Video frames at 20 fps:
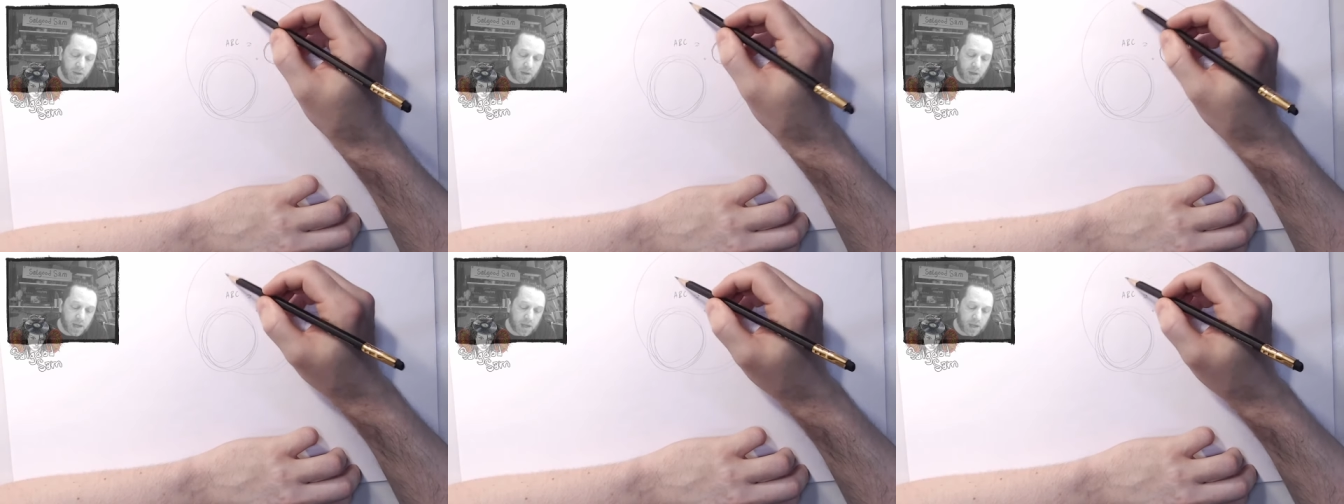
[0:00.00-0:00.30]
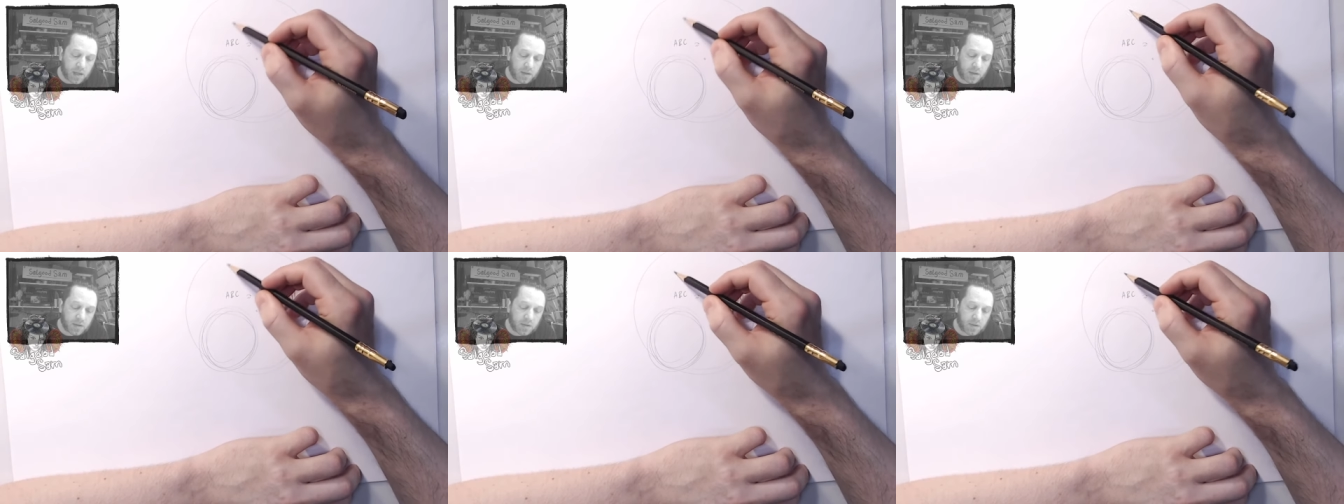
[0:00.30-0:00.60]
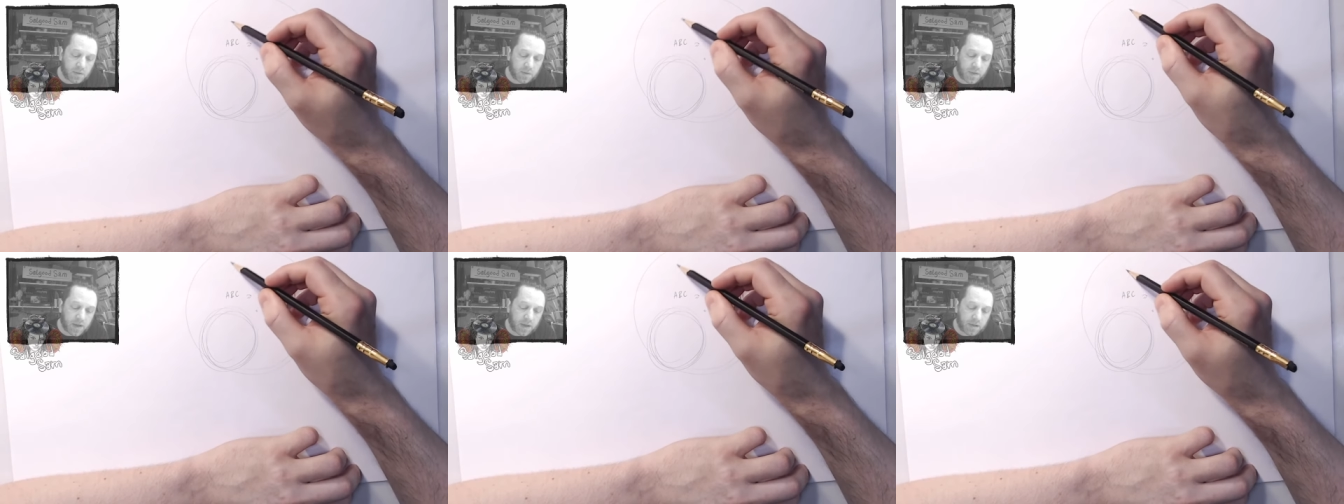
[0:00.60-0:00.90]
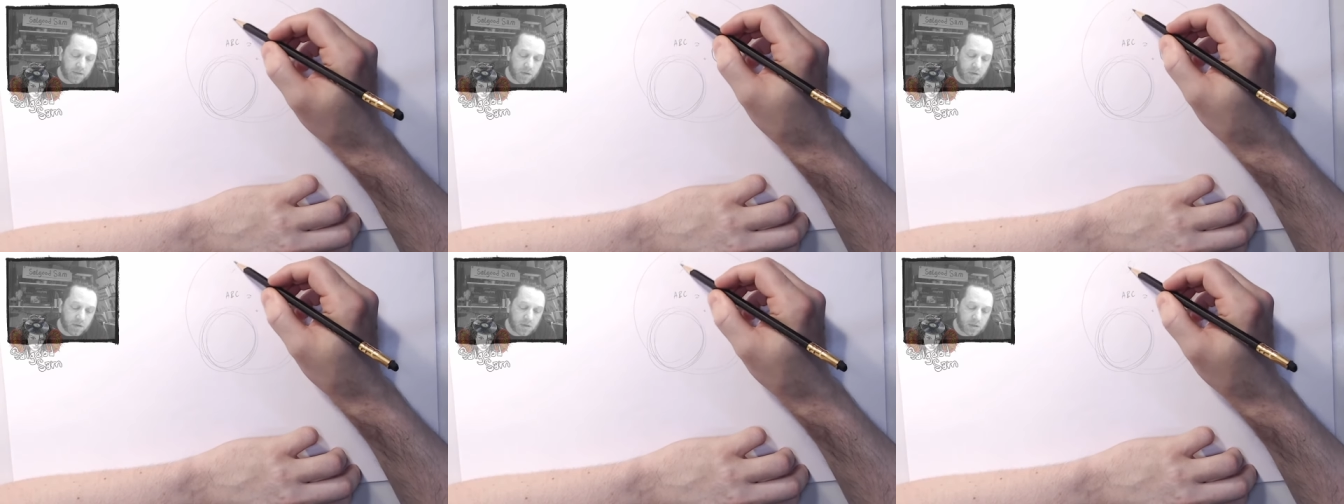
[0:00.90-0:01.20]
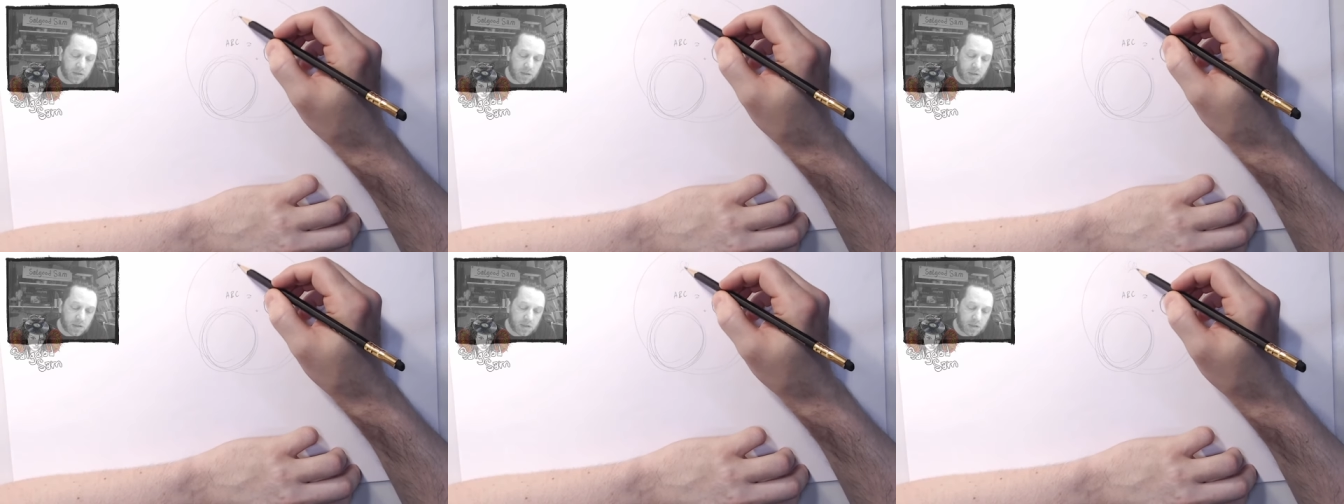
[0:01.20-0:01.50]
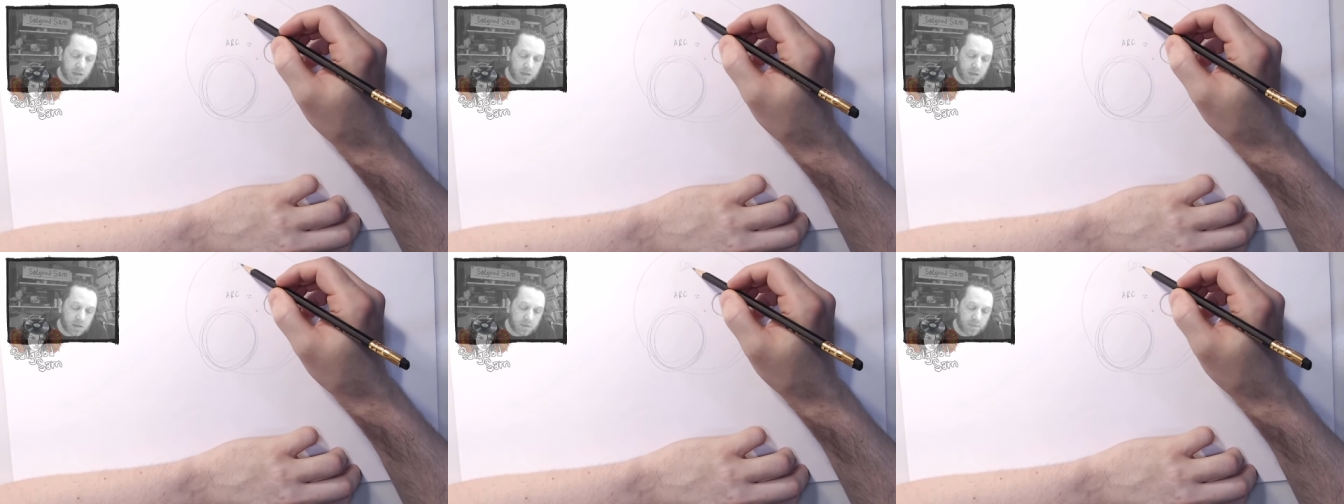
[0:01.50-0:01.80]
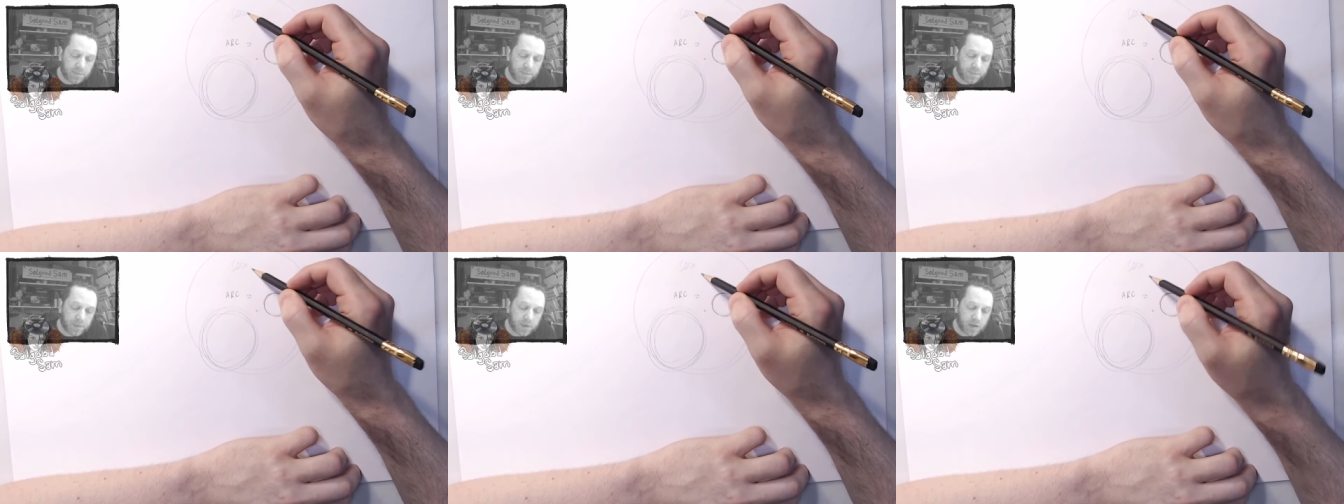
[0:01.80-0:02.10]
and that's all you need
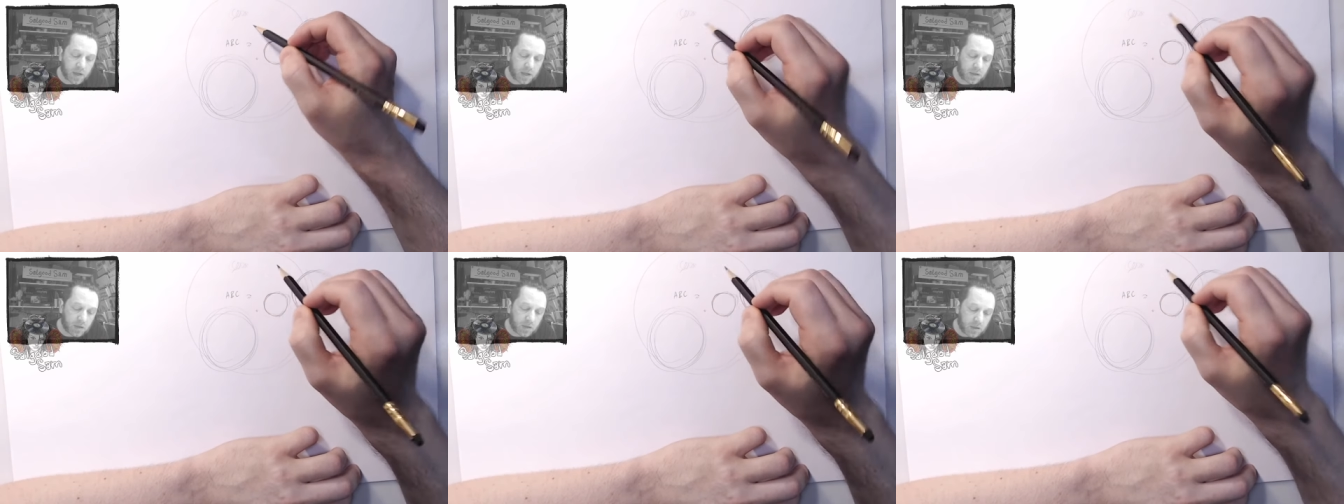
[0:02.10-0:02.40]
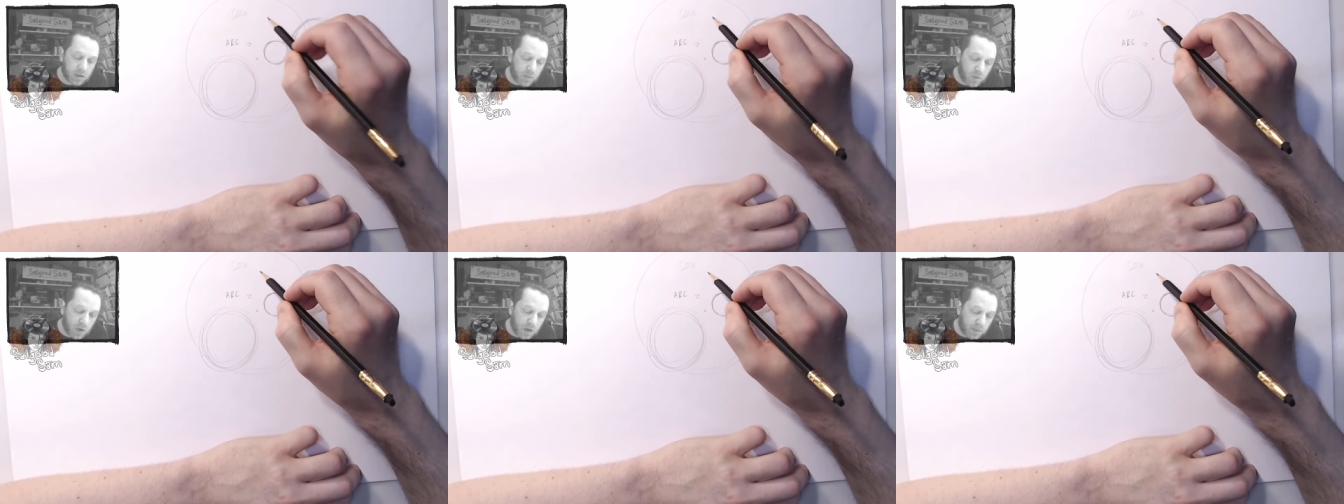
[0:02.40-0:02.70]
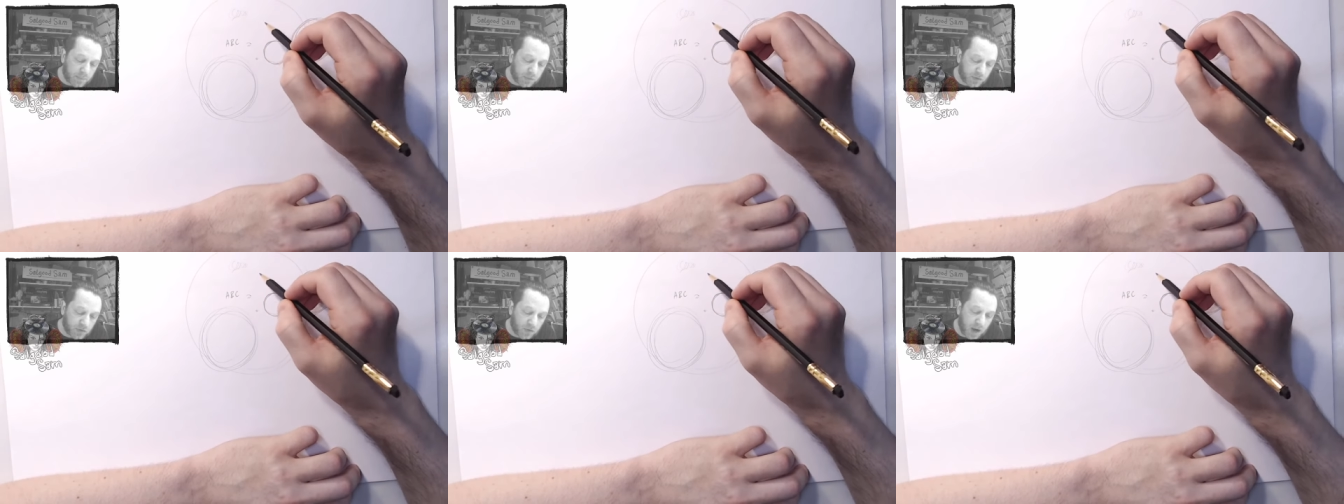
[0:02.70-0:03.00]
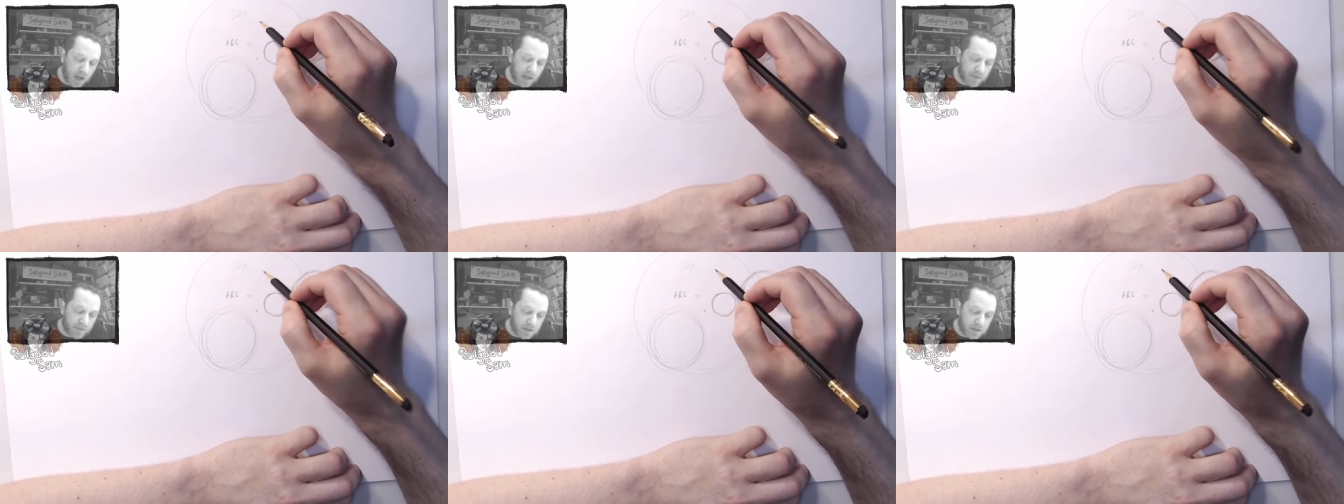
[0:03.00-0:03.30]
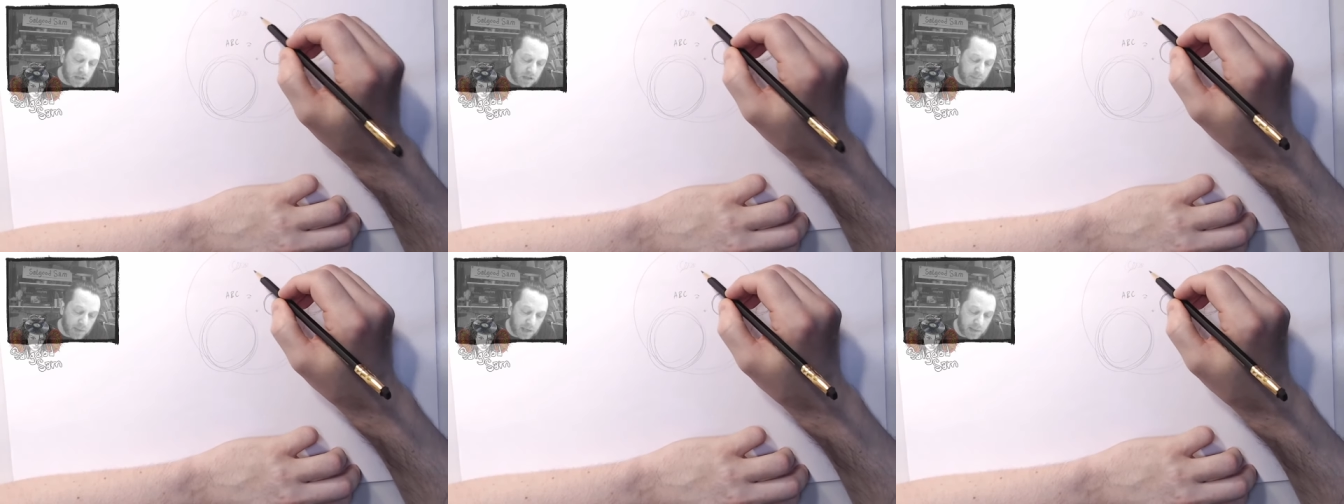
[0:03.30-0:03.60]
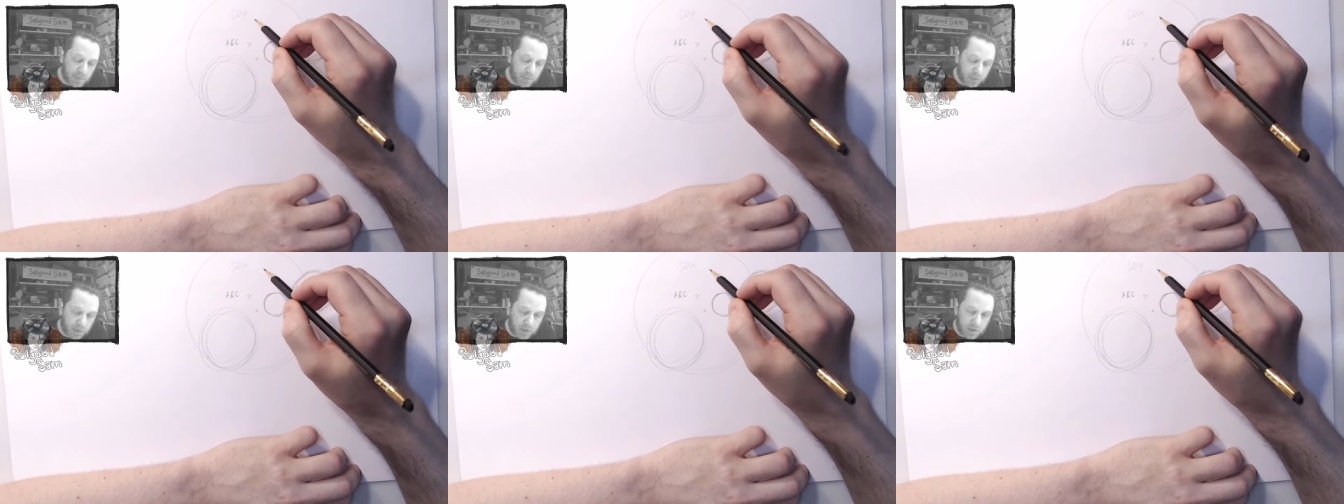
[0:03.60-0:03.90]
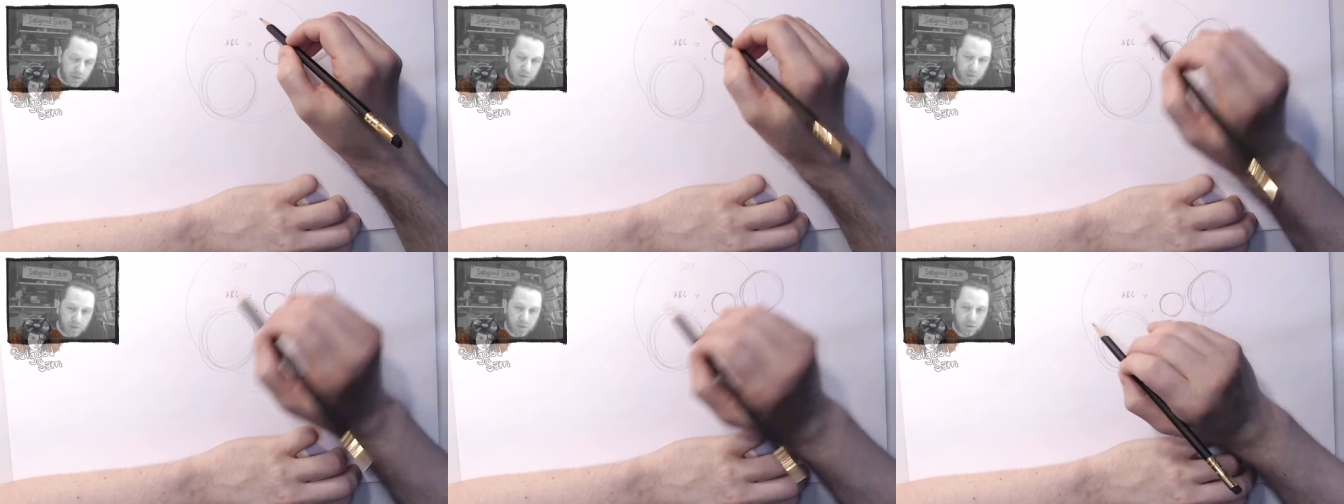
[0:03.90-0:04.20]
and you don't even want to drive into the paper
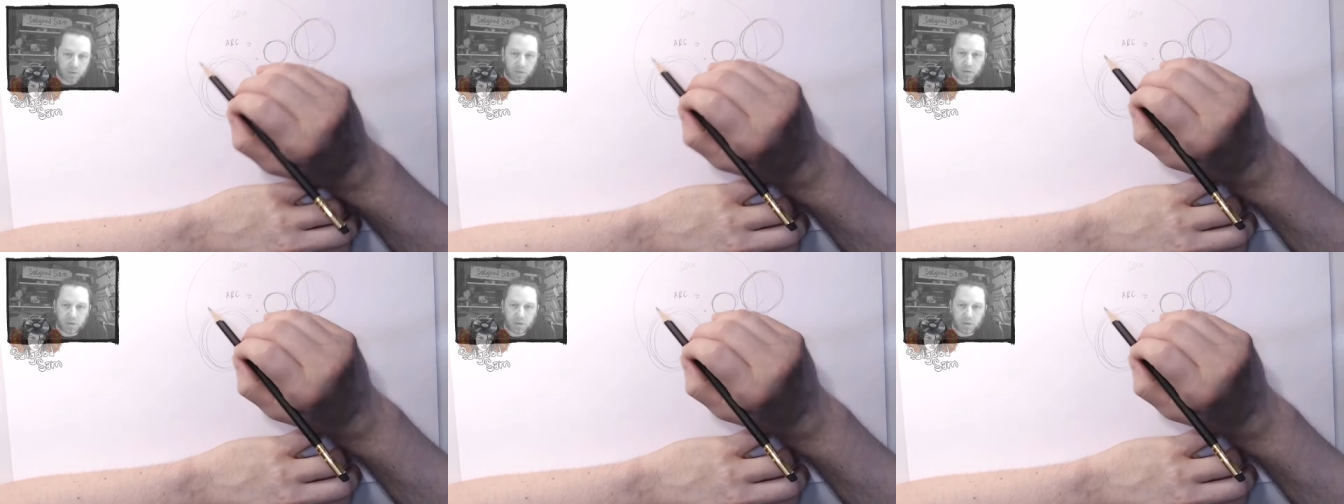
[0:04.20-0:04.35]
either.